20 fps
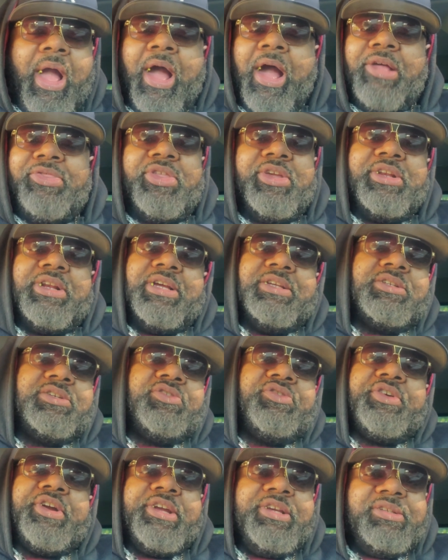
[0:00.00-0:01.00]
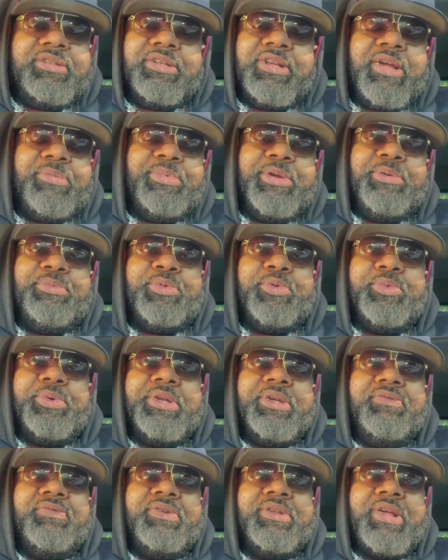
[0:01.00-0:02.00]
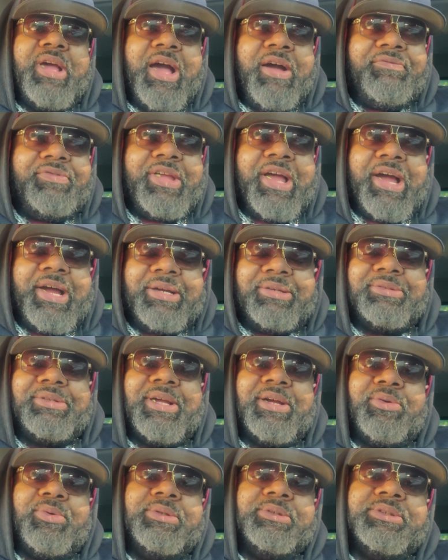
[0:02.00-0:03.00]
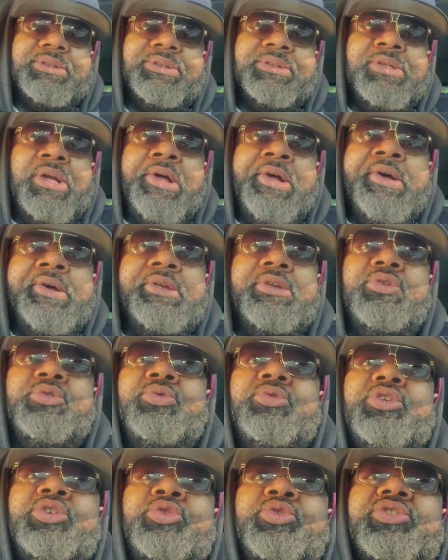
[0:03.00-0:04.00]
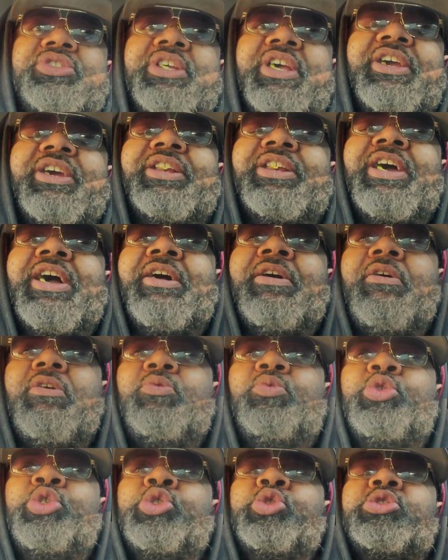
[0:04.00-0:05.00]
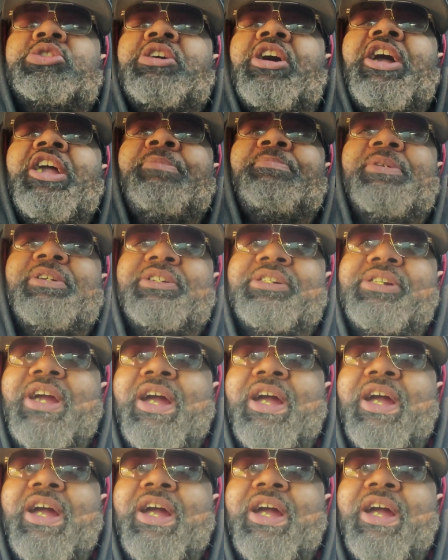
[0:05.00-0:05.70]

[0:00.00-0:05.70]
I think that's crazy that people would even have to ask that question. You saying that, you typing